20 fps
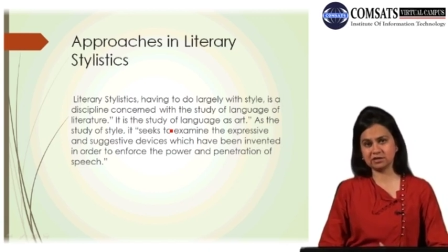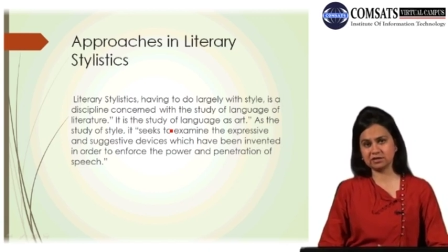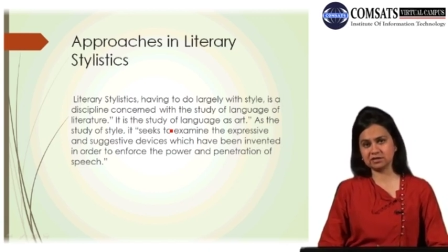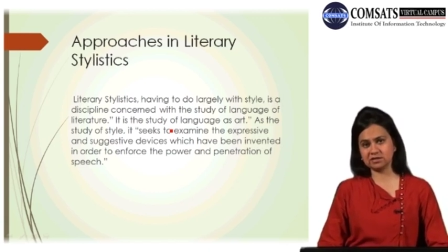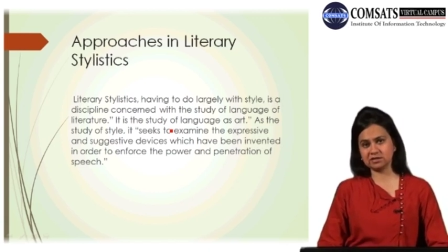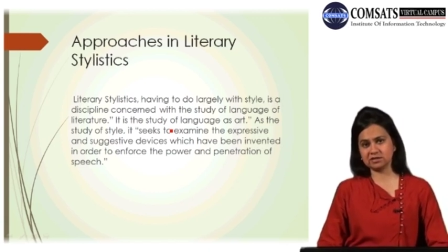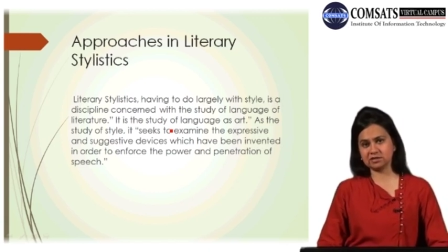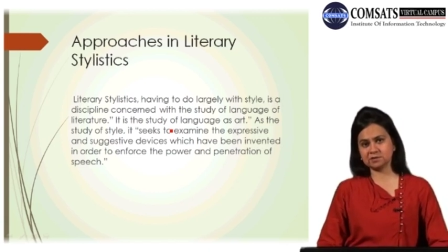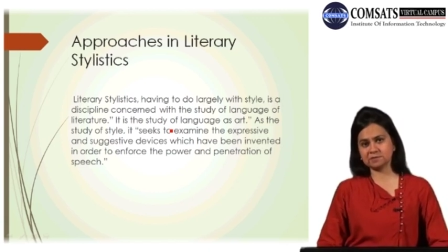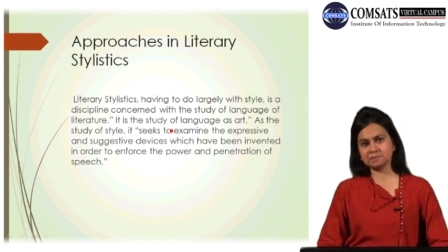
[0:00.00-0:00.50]

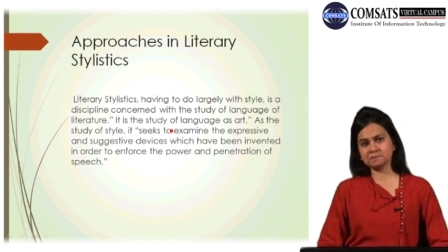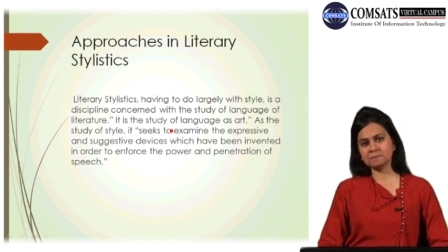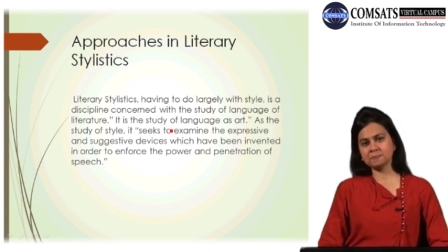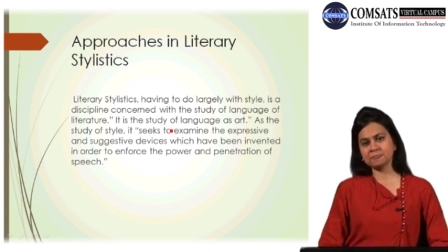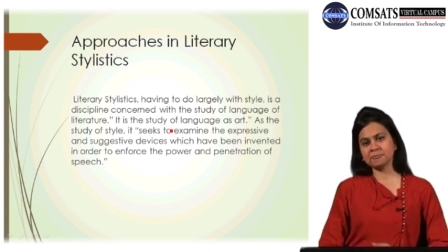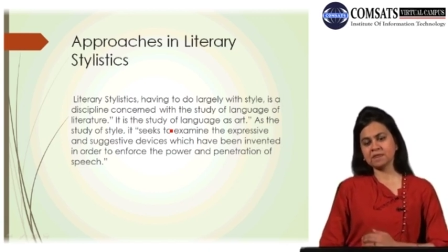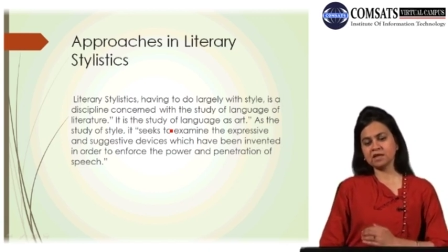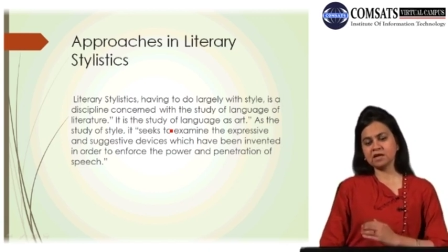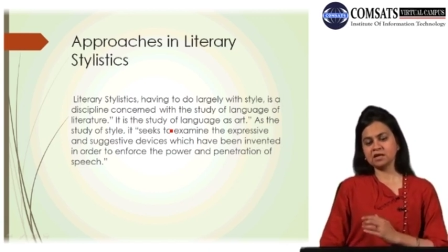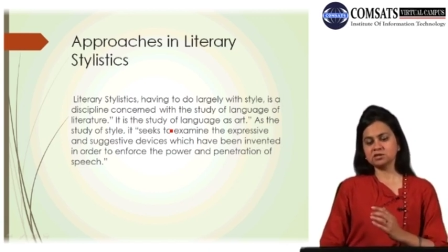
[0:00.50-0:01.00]
devices.
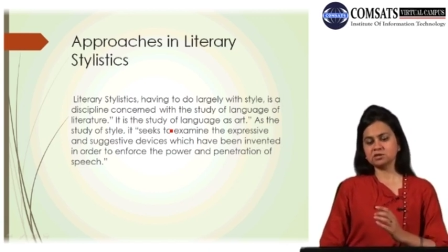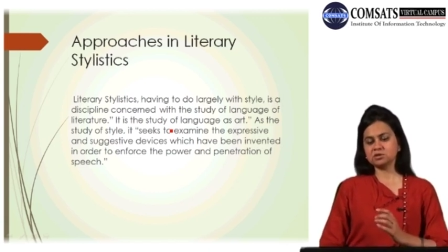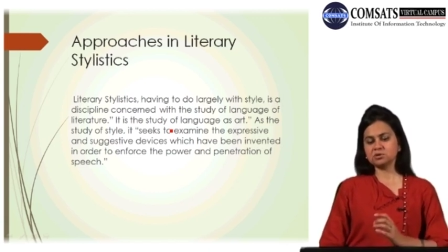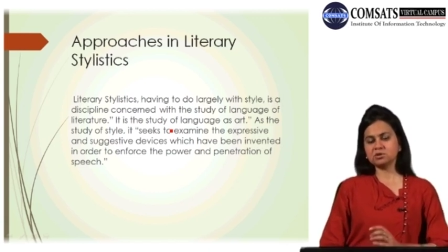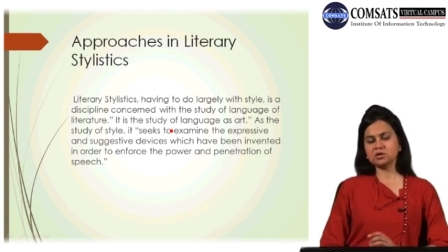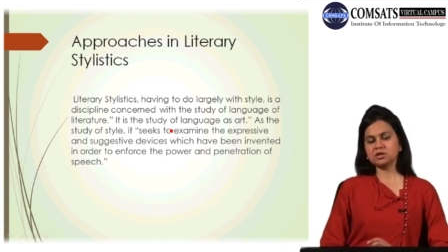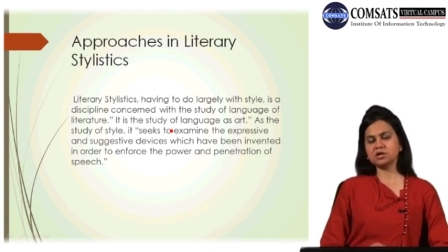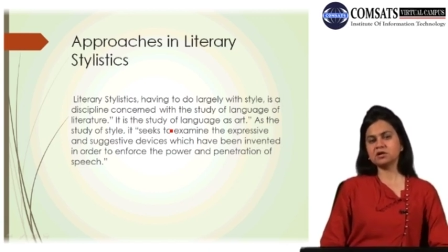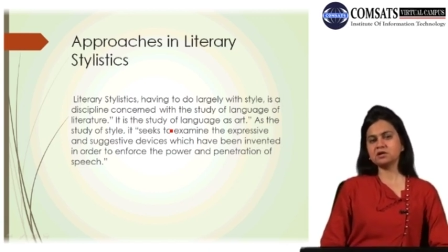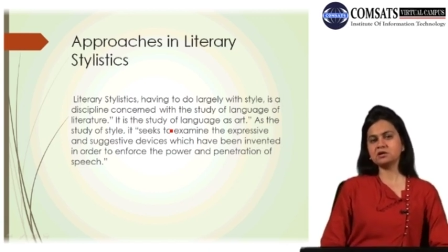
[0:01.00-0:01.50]

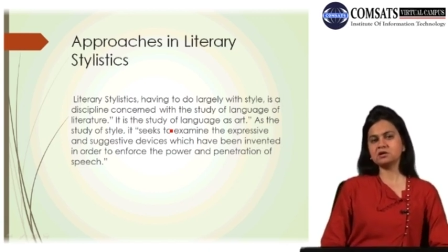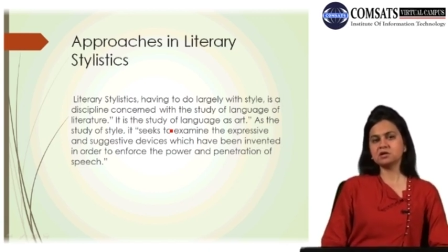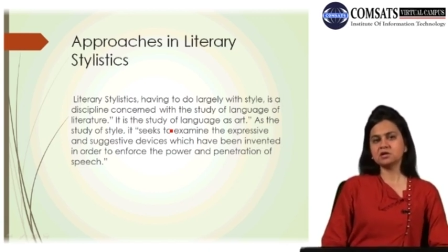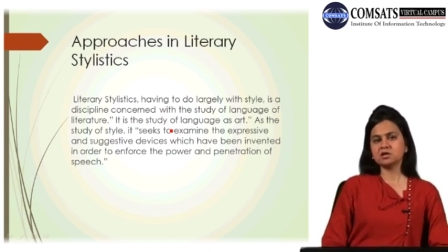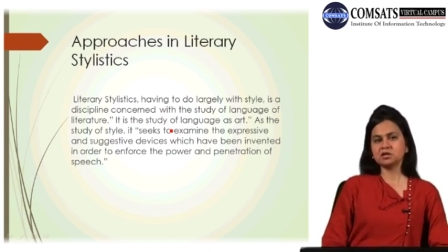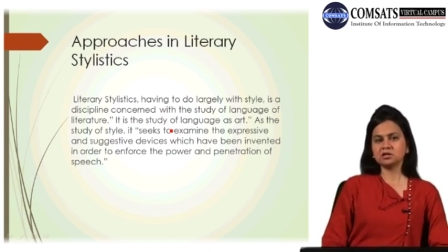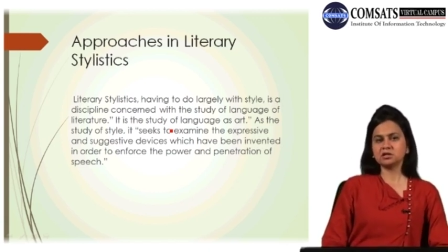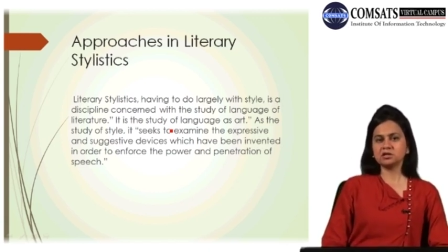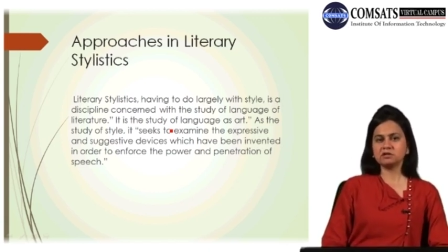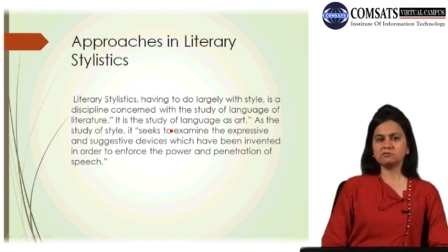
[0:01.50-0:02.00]
So here
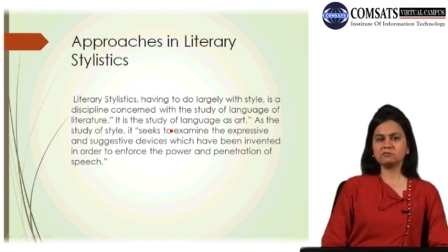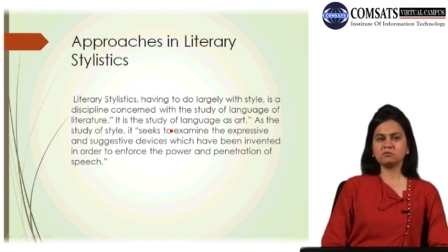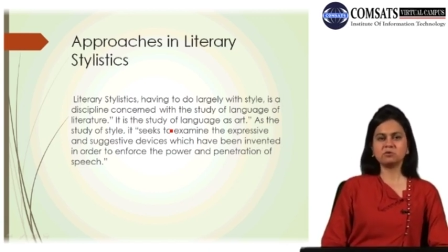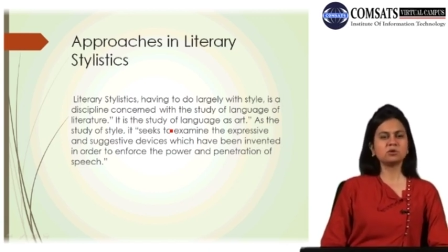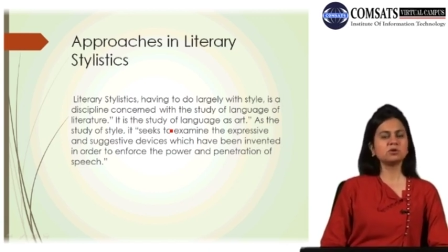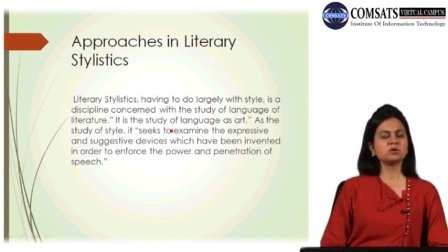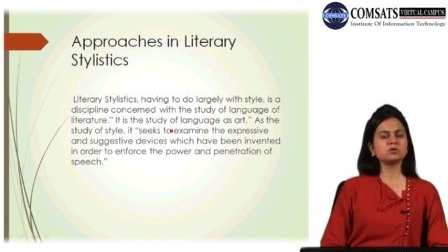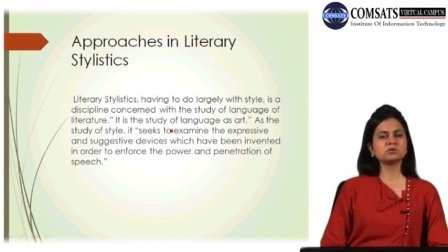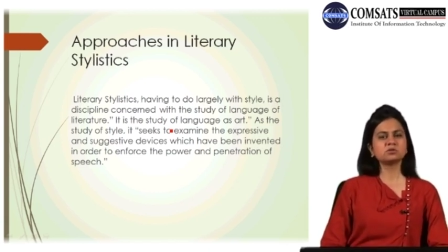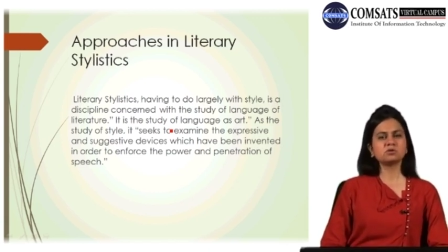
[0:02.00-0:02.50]
the
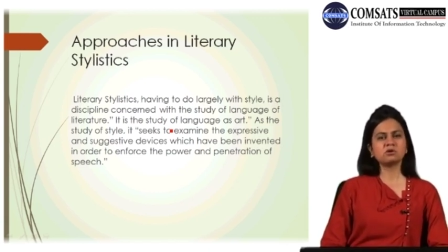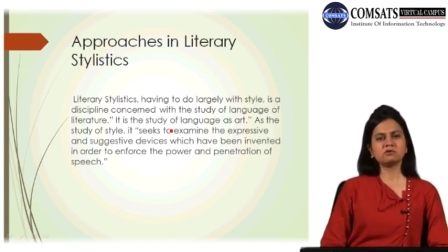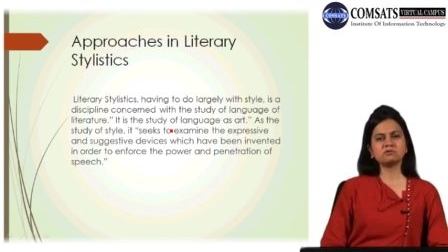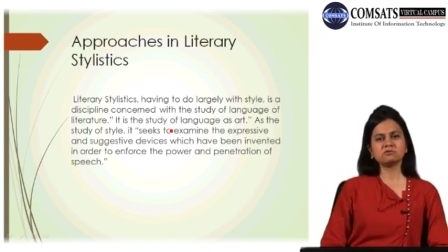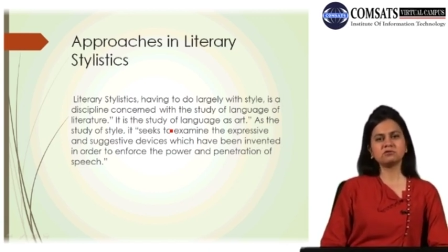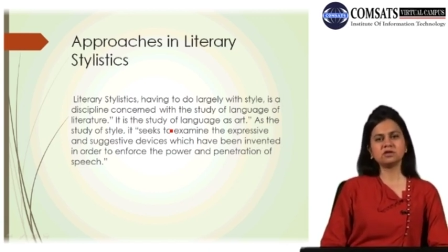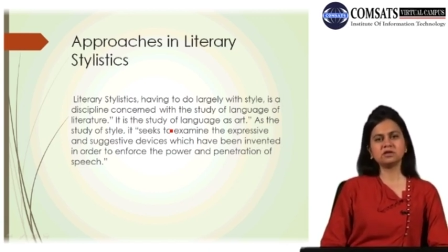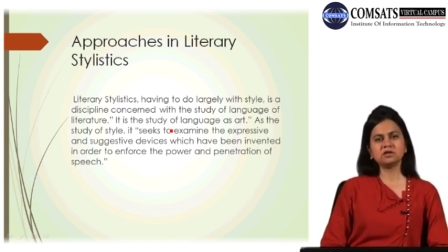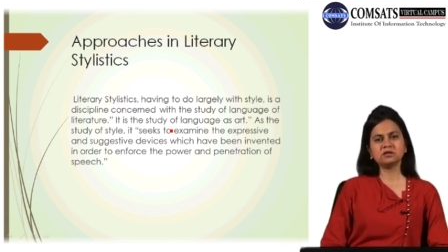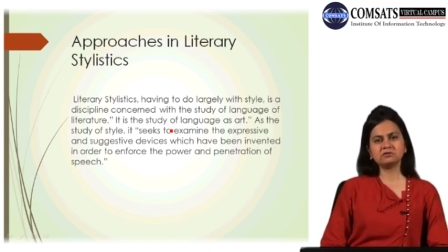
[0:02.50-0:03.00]
focus
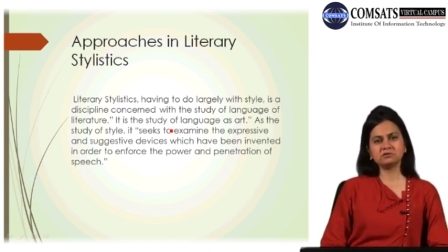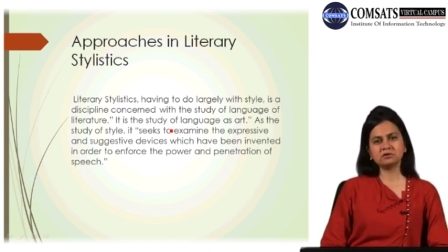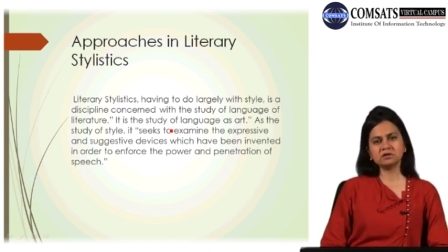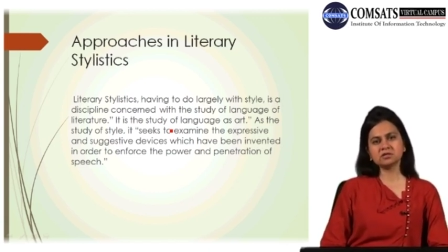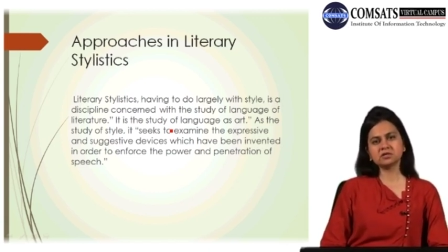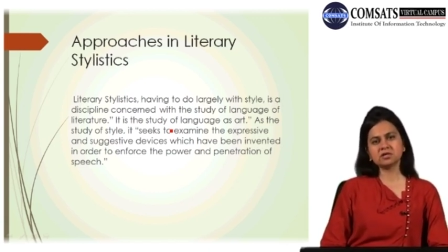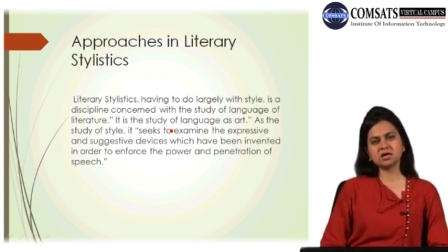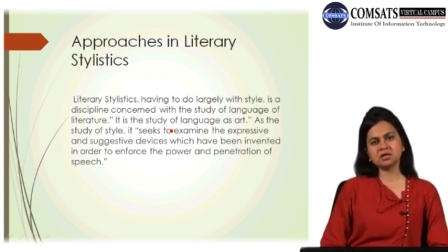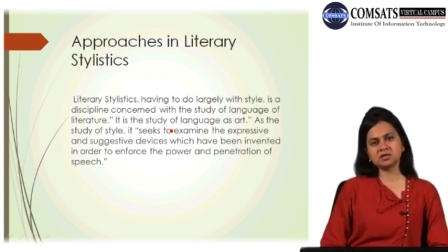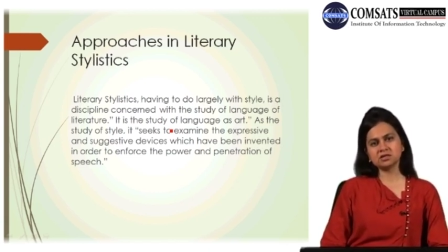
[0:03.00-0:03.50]
of the literary
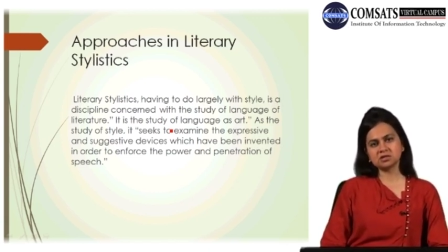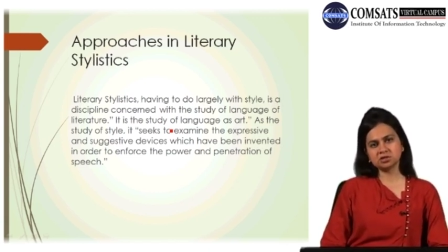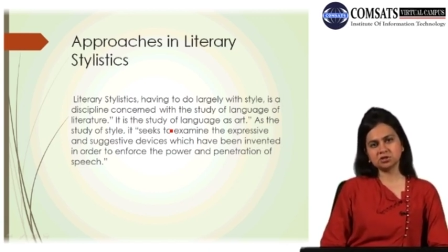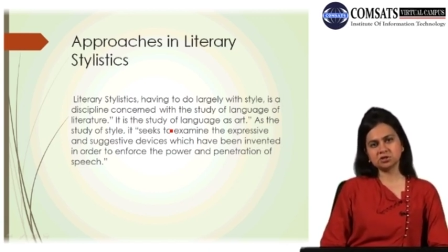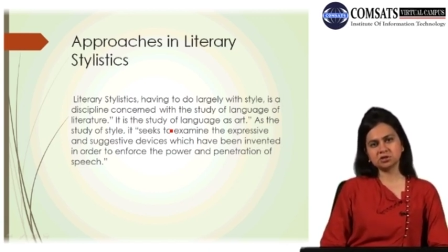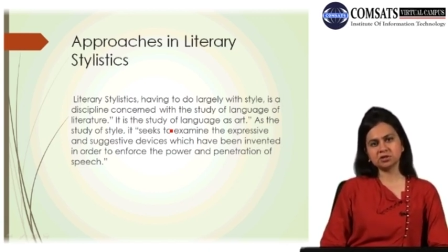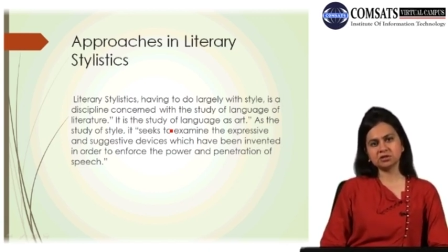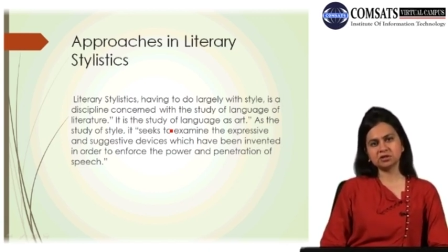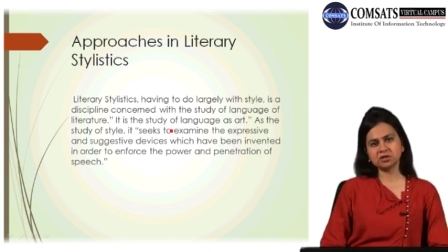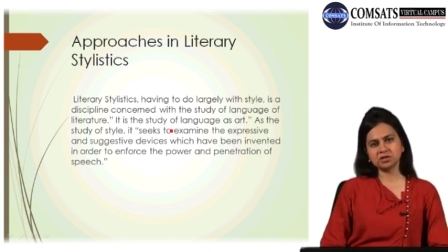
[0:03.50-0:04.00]

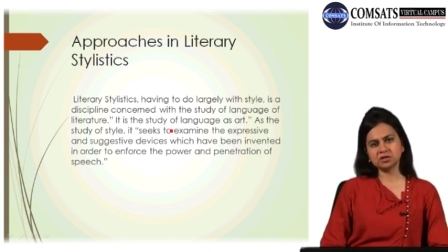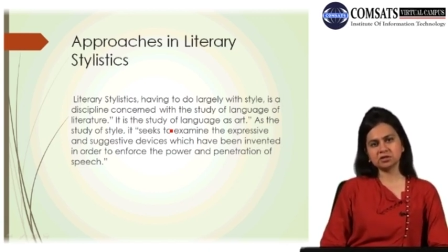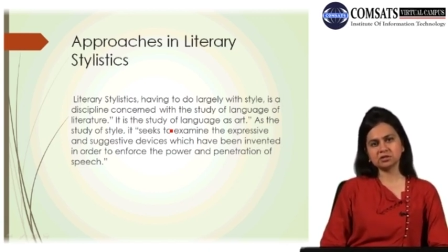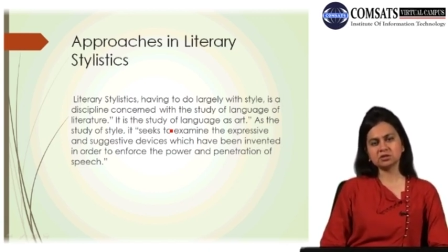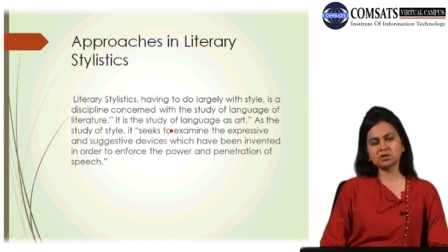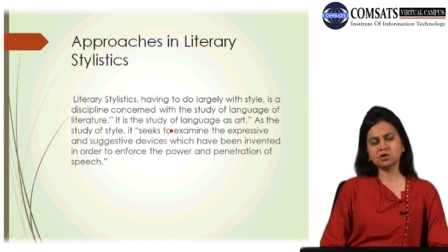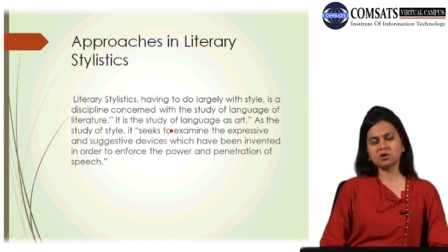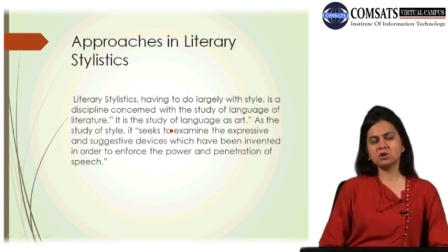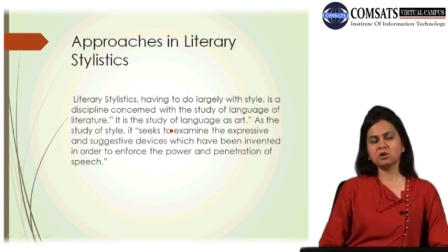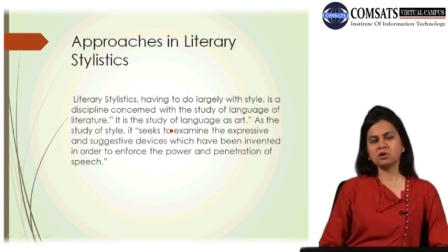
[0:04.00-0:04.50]
stylistician
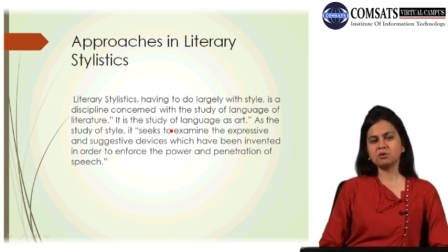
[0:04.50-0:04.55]
is